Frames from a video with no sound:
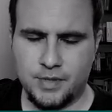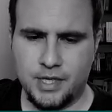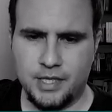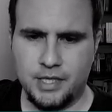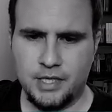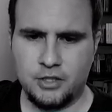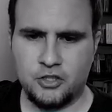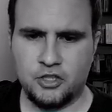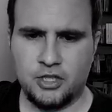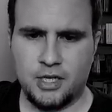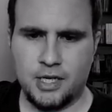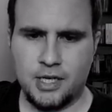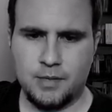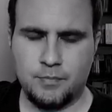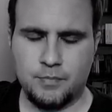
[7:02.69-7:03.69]
and each
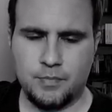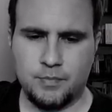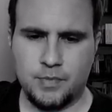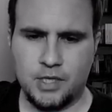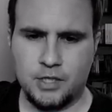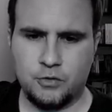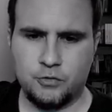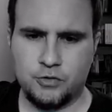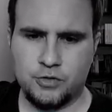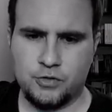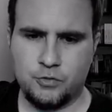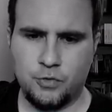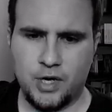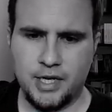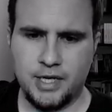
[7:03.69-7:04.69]
time it's
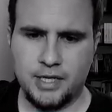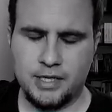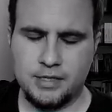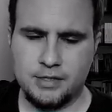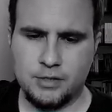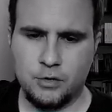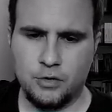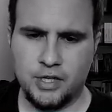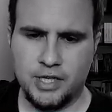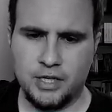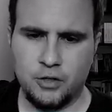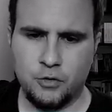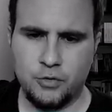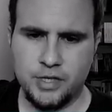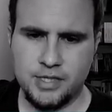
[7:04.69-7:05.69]
running, it's going to
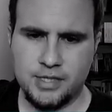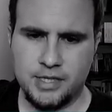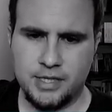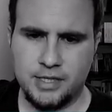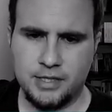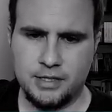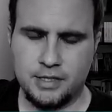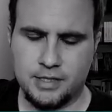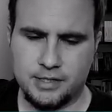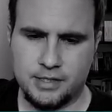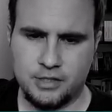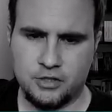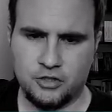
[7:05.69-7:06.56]
increase the index.